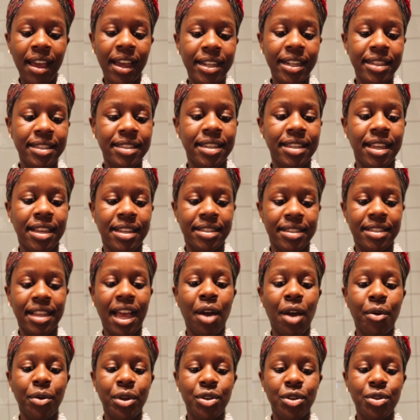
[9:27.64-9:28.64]
It
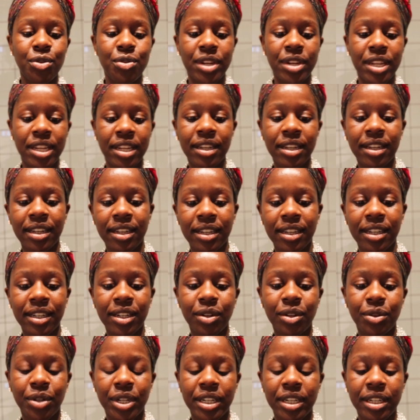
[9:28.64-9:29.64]
says our unique
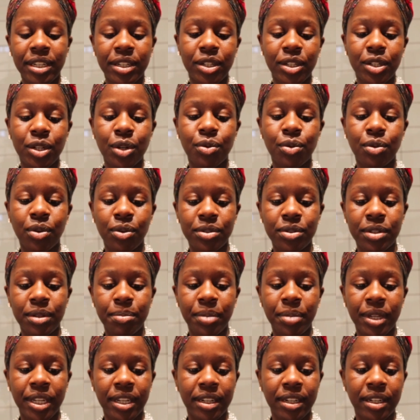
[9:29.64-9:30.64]
ingredient
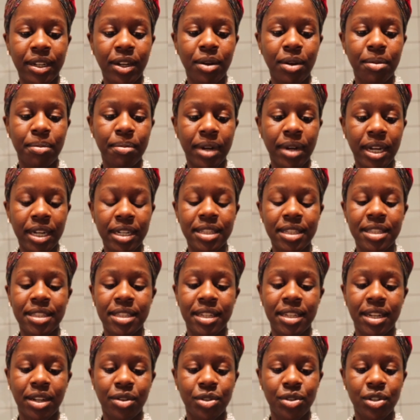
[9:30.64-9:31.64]
rosehipine
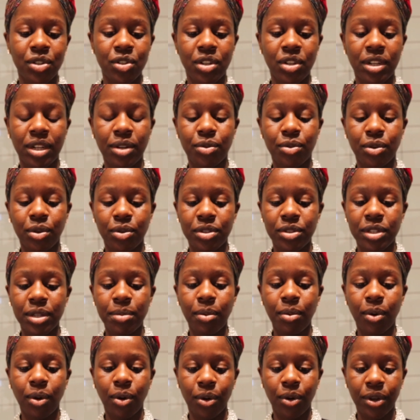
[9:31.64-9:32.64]
combines nourishing
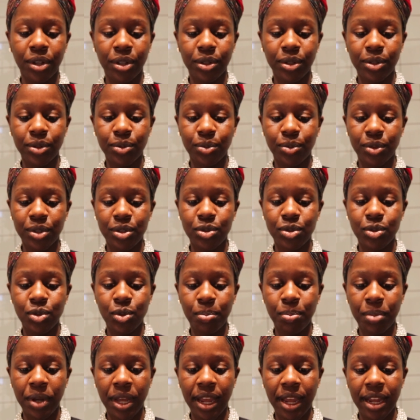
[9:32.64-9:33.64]
rosehip oil with
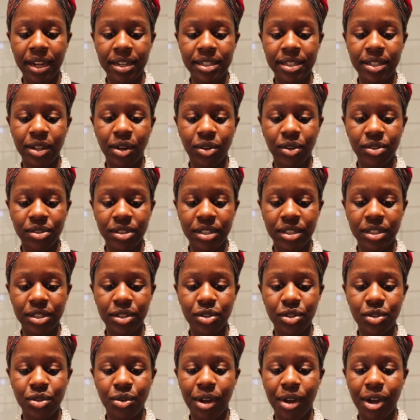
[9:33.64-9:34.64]
super
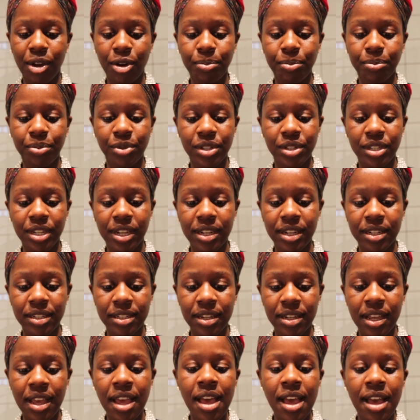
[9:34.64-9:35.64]
antioxidants to help
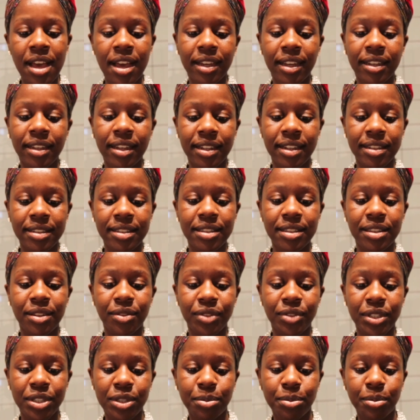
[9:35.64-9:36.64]
protect against
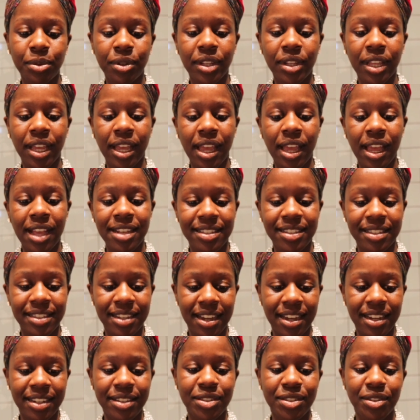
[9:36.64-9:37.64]
the visible
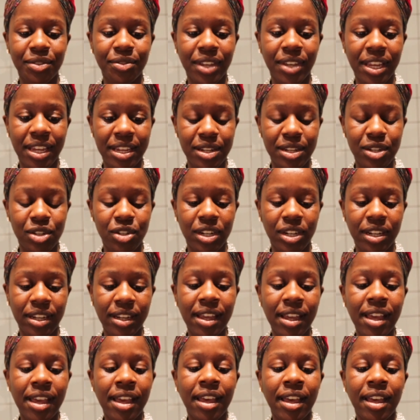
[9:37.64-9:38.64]
signs of
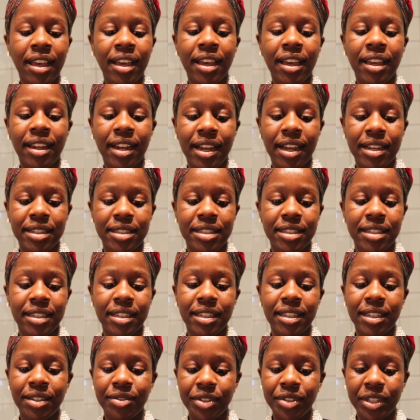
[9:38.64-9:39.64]
aging. It has
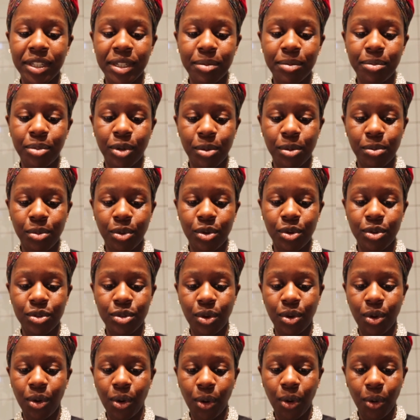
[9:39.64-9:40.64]
evening
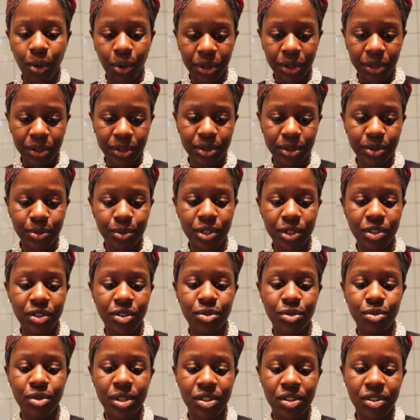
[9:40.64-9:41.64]
primrose oil, which
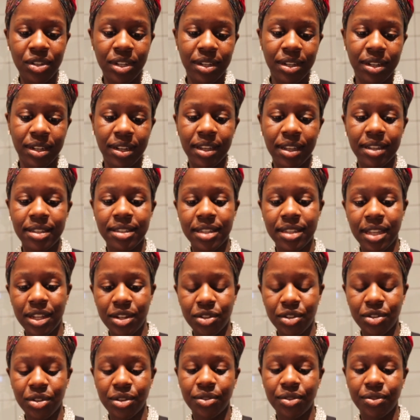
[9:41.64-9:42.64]
is rich in
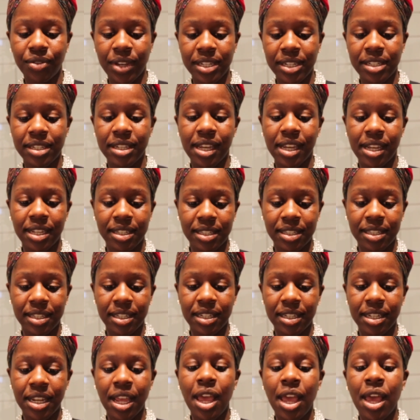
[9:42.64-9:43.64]
essential fatty
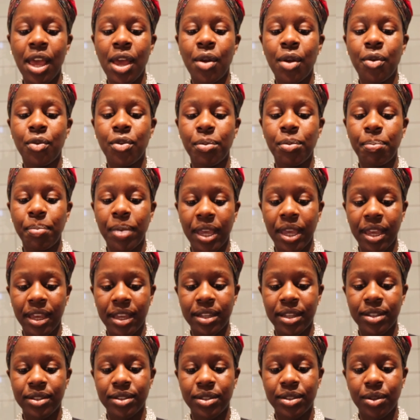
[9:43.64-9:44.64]
acid,
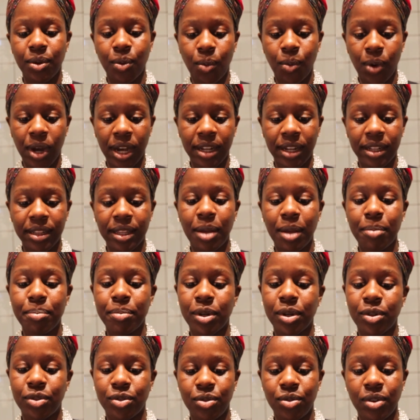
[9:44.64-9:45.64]
repairs, while
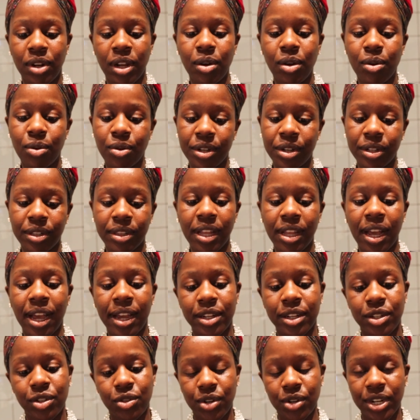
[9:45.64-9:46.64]
marula oil
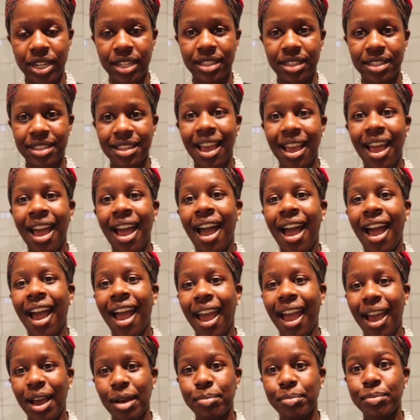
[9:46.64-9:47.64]
hydrates.
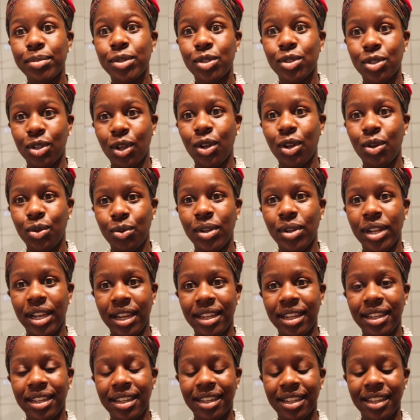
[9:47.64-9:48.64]

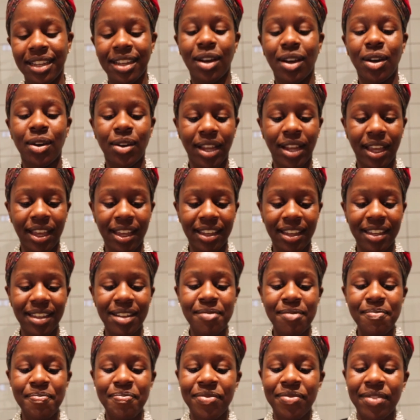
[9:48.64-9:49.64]
Absolutely.
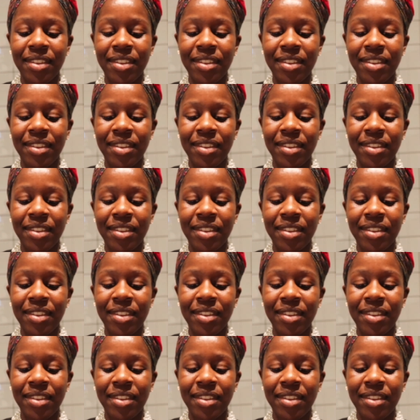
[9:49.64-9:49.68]
Okay.